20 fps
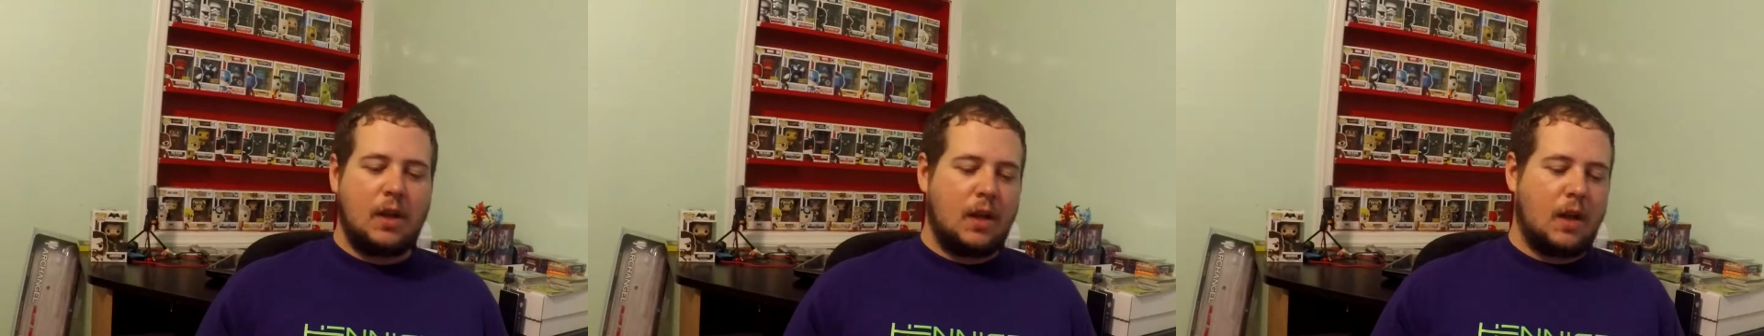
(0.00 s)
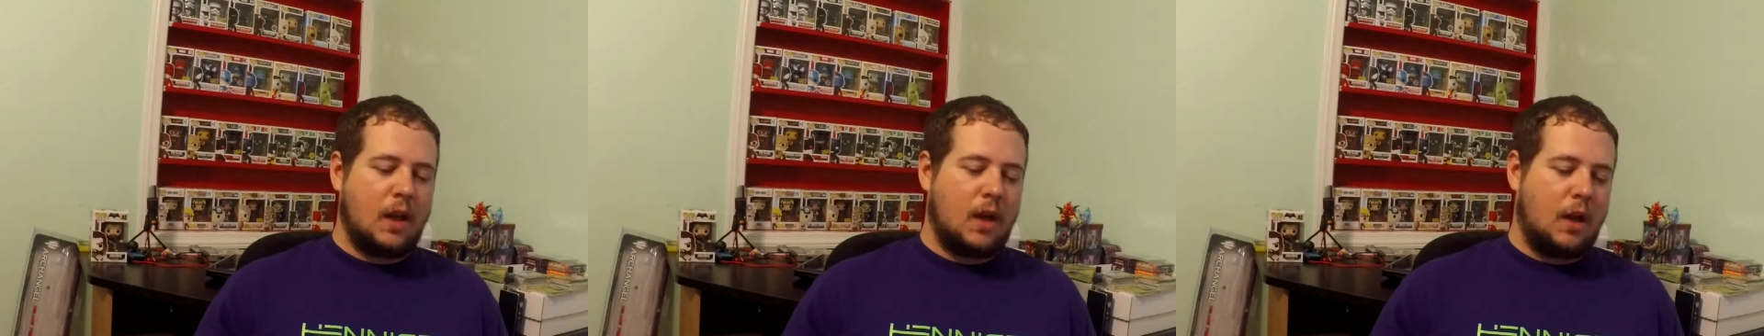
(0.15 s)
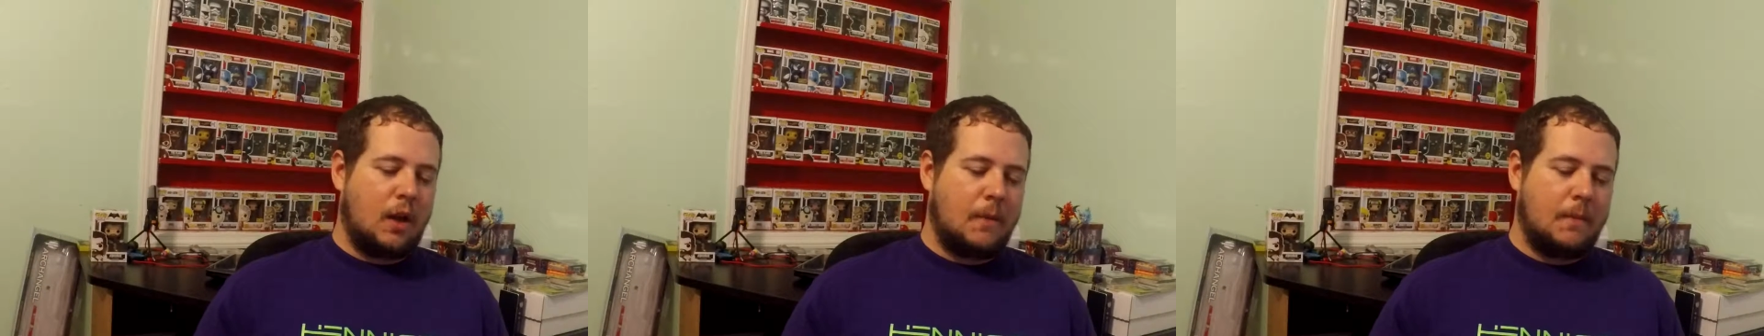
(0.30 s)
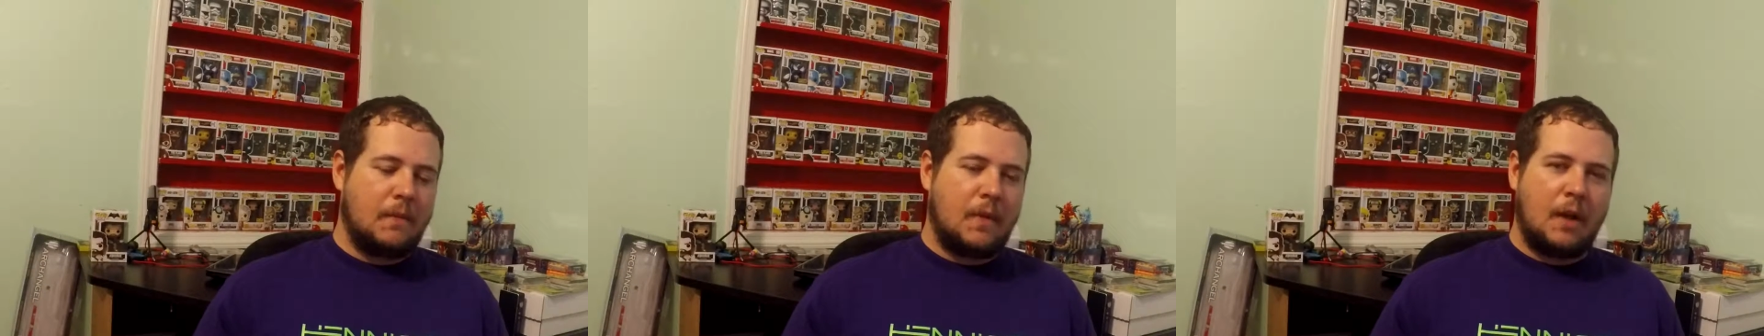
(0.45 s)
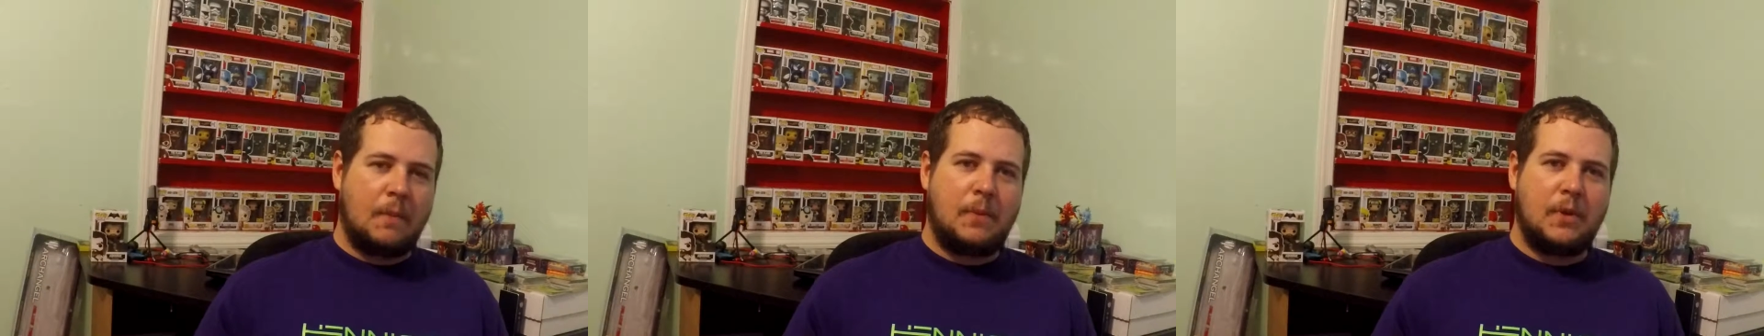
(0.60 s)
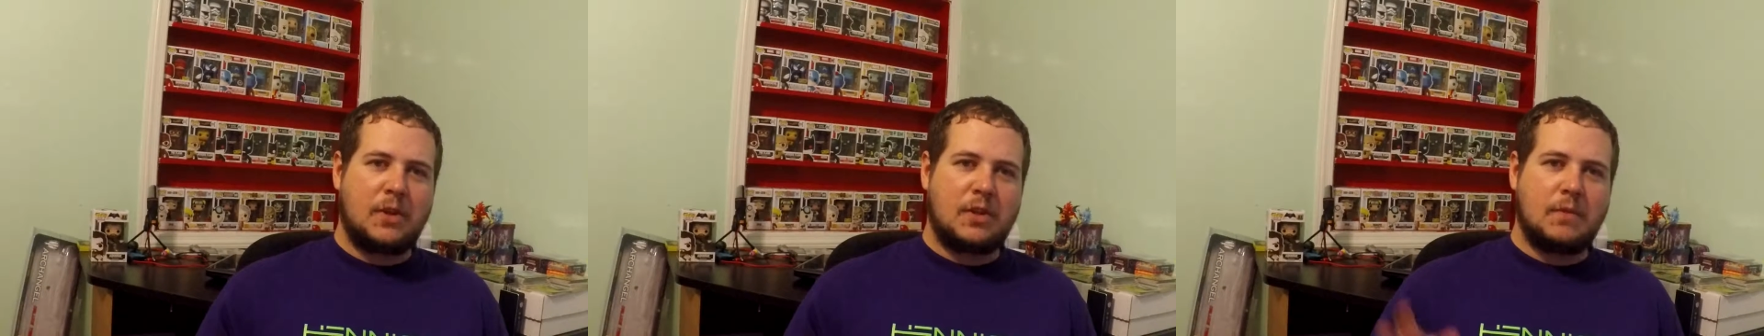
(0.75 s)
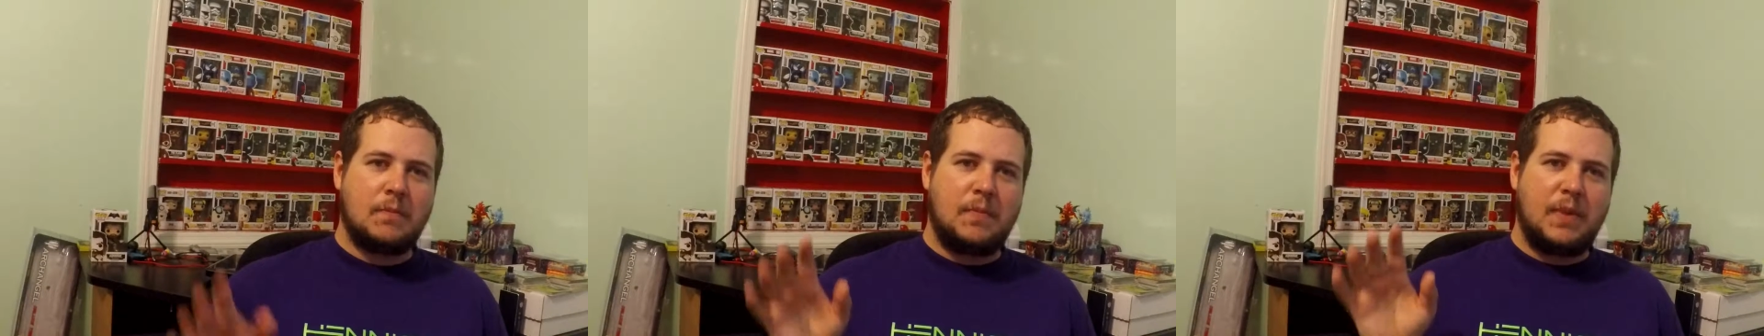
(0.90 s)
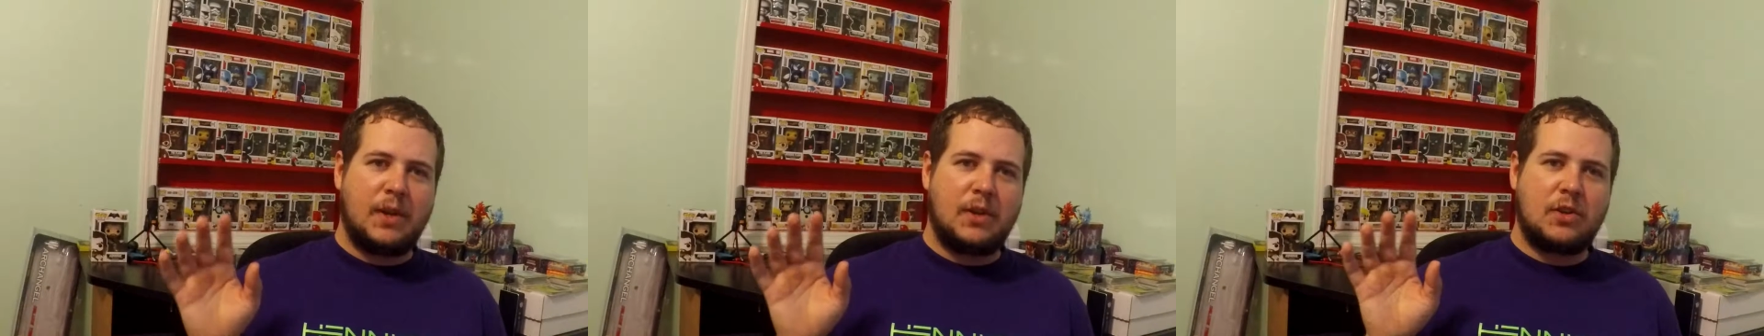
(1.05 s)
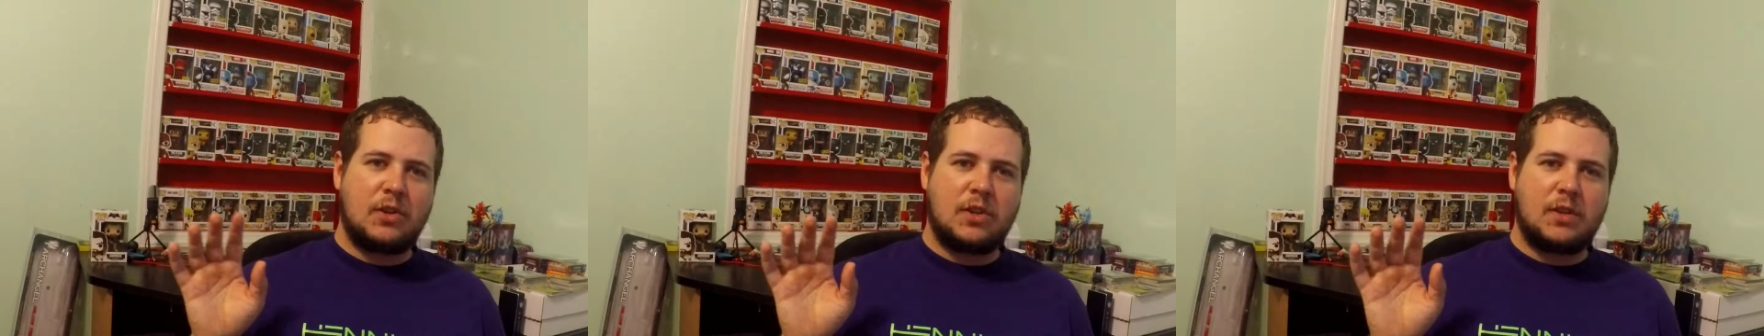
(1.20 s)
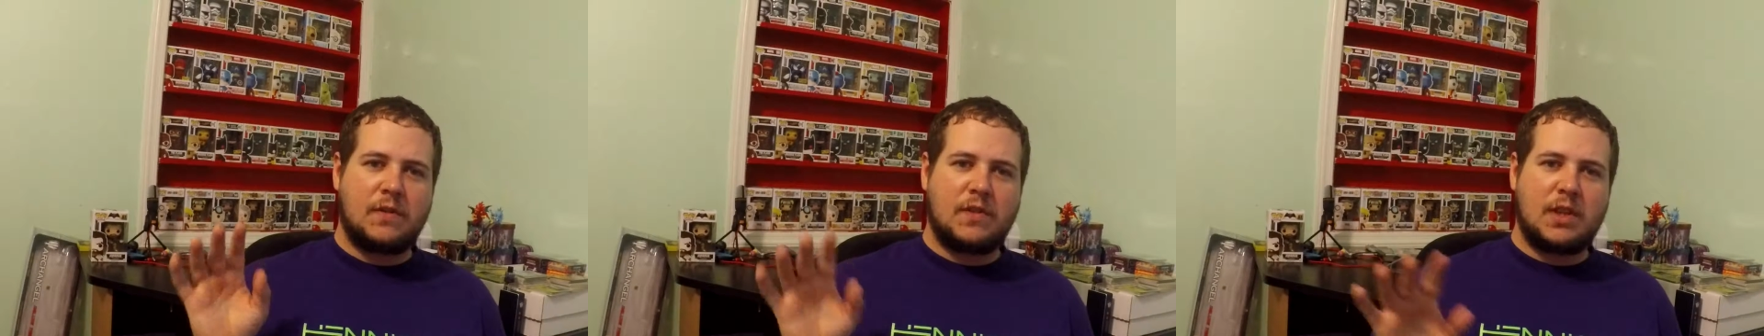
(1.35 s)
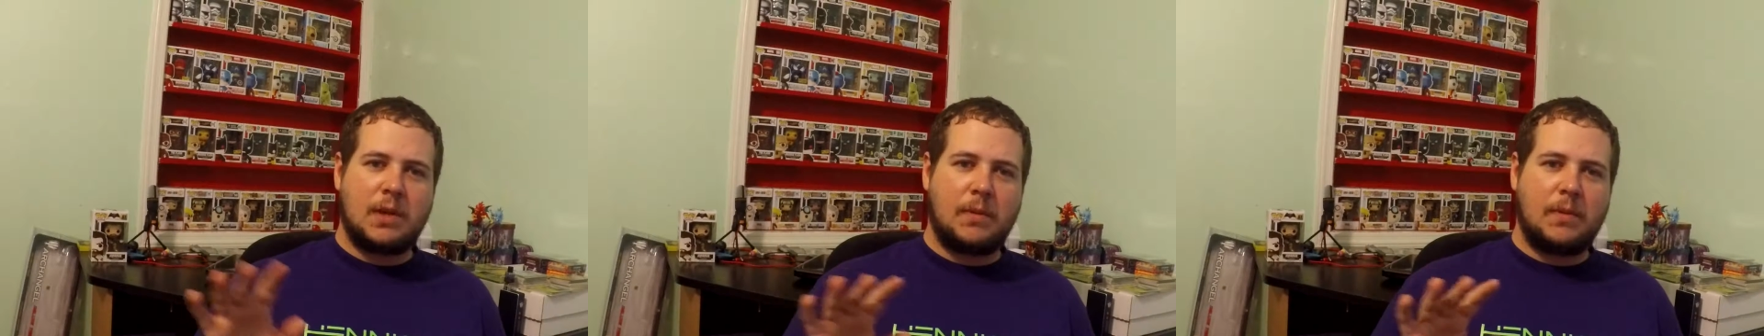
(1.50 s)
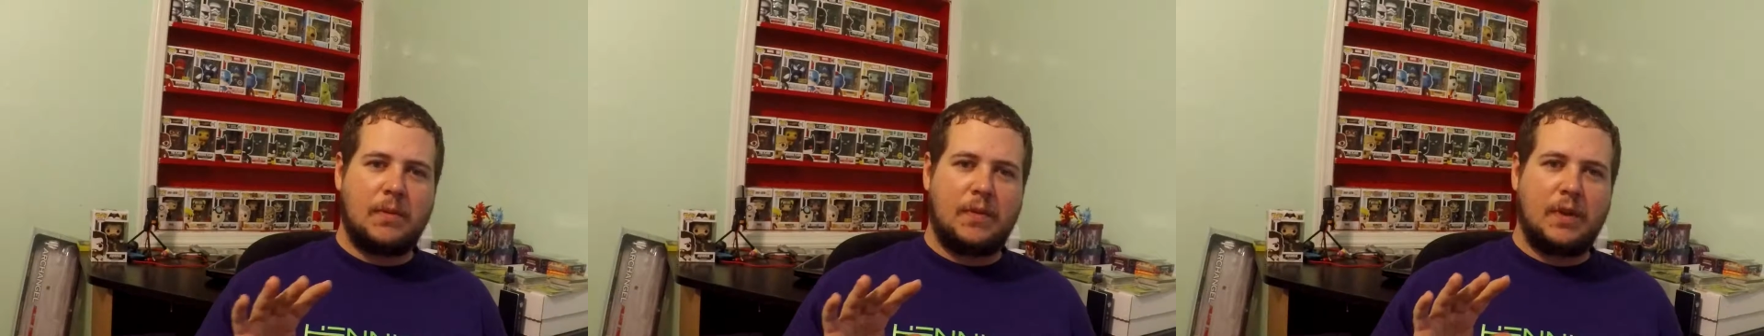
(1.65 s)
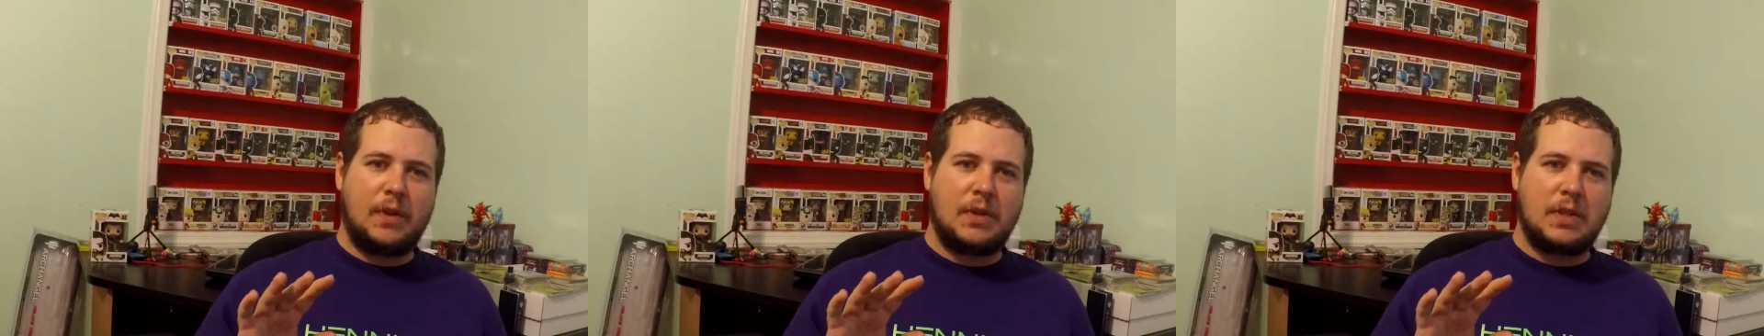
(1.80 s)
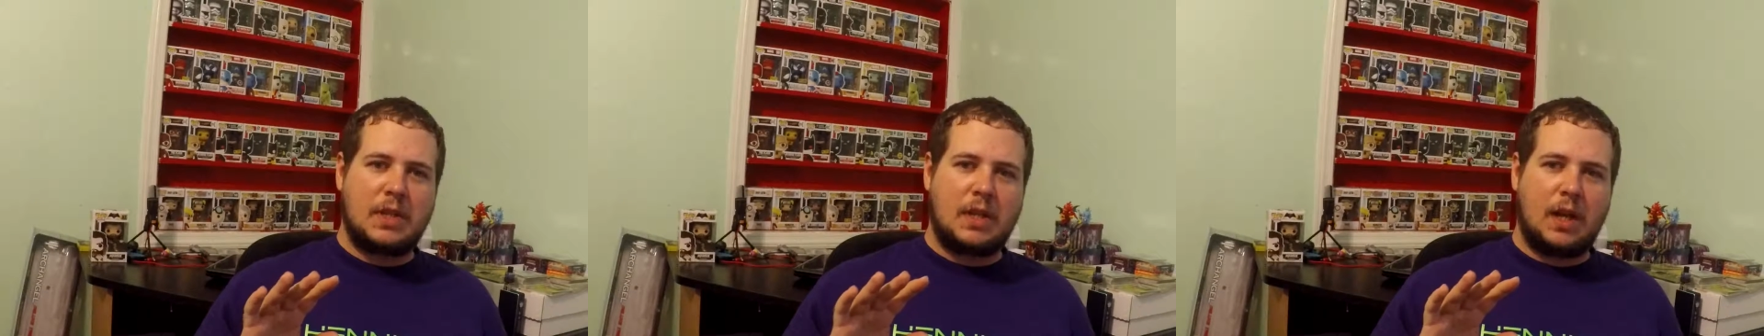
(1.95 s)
I'll put some pictures of some of his